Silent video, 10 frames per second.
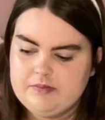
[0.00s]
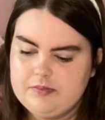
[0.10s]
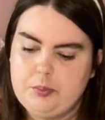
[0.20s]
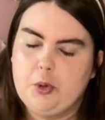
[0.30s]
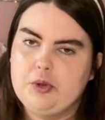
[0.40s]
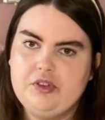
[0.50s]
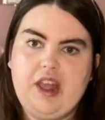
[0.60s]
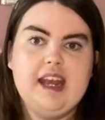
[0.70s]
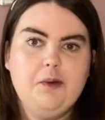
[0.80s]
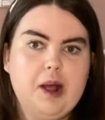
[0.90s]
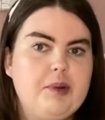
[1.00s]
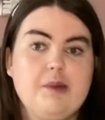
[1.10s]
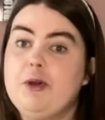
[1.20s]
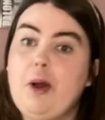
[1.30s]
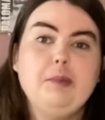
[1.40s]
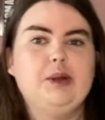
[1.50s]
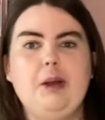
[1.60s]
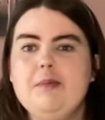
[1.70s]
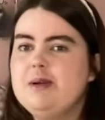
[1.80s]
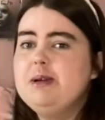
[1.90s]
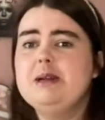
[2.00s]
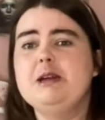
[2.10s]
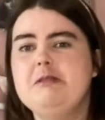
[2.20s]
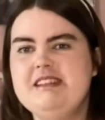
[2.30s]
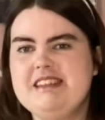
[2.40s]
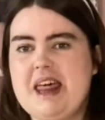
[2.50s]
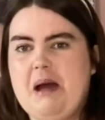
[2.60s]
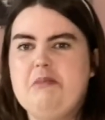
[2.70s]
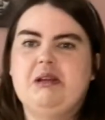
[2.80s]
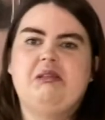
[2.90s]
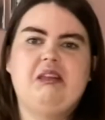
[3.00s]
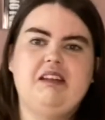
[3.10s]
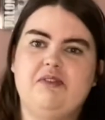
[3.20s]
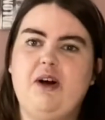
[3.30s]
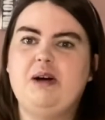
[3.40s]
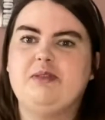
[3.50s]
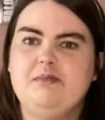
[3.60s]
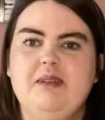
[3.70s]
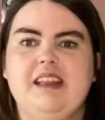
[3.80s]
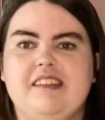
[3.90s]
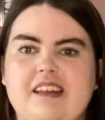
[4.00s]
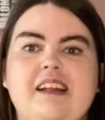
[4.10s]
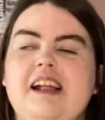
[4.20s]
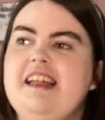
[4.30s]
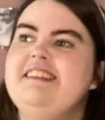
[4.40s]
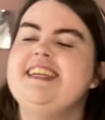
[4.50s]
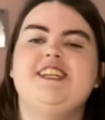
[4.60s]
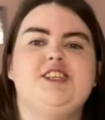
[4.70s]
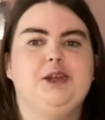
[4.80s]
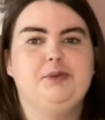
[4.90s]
books anywhere, but I'm not going to go into that because that's far from me to teach you.